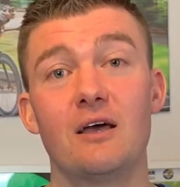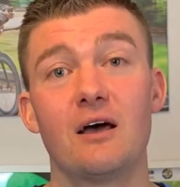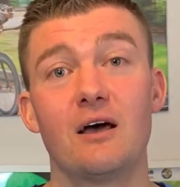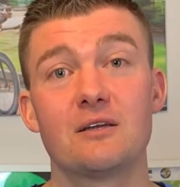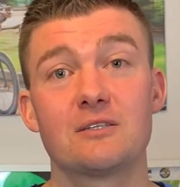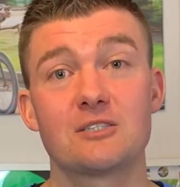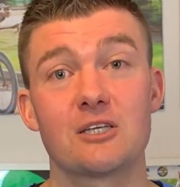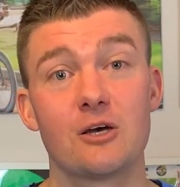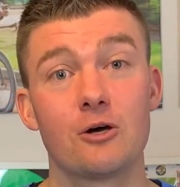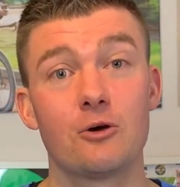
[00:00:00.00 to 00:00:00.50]

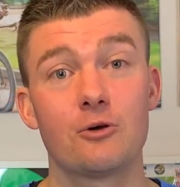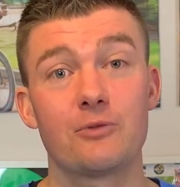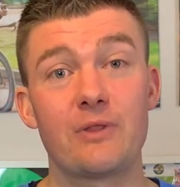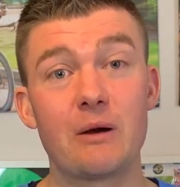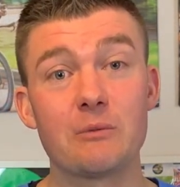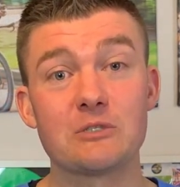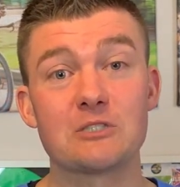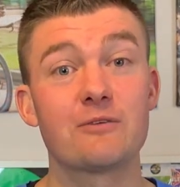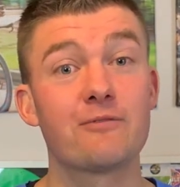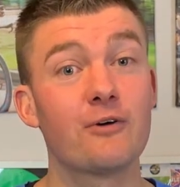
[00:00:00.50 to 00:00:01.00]
So
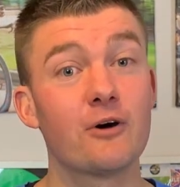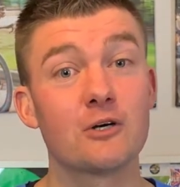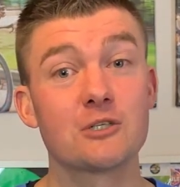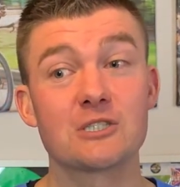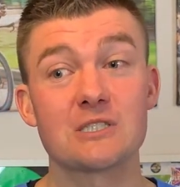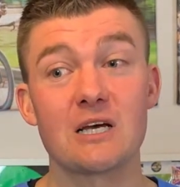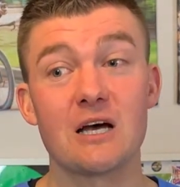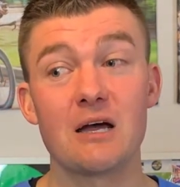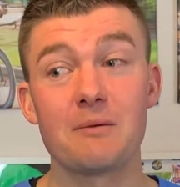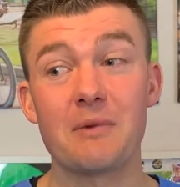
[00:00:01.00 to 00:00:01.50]
that was the
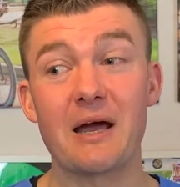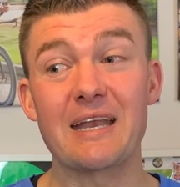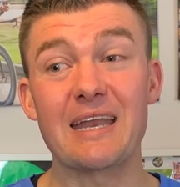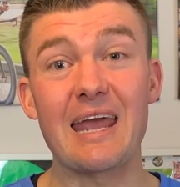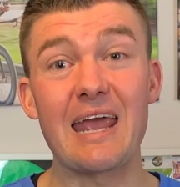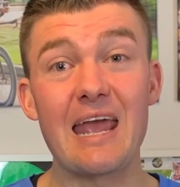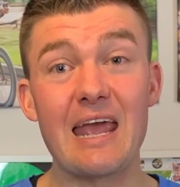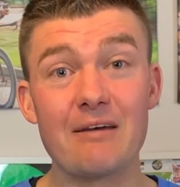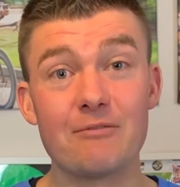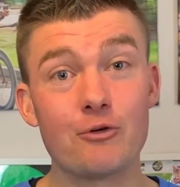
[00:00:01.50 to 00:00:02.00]
first time
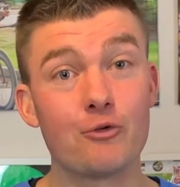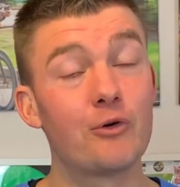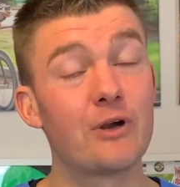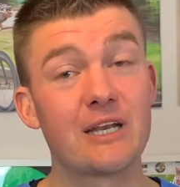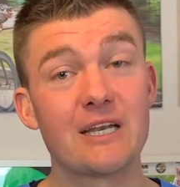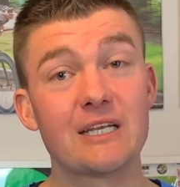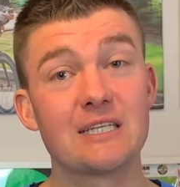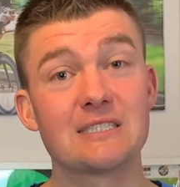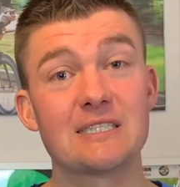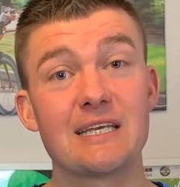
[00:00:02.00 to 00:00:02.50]
I'd ever
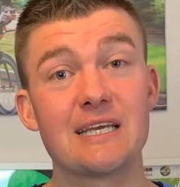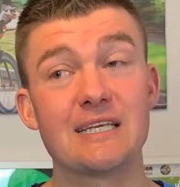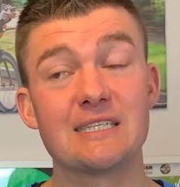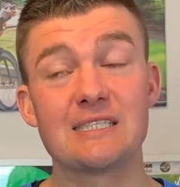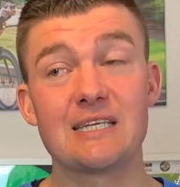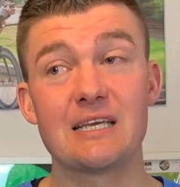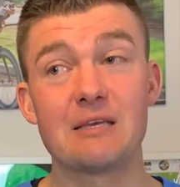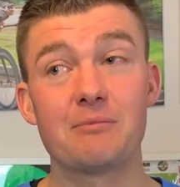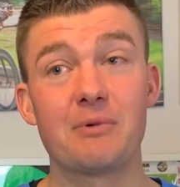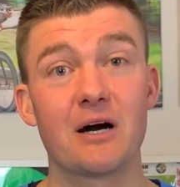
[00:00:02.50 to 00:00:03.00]
ridden a
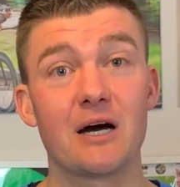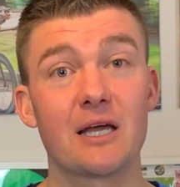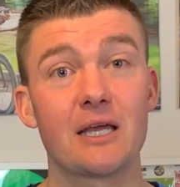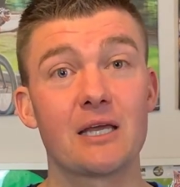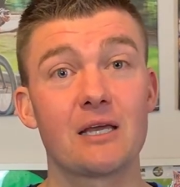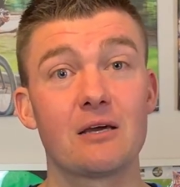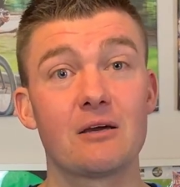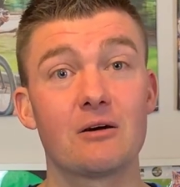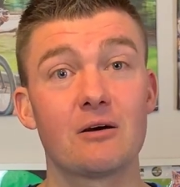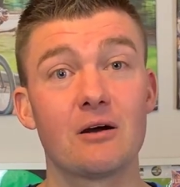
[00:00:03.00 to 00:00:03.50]
TT
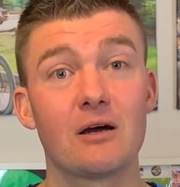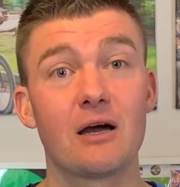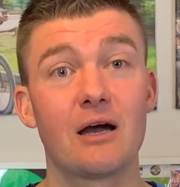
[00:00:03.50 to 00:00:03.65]
bike.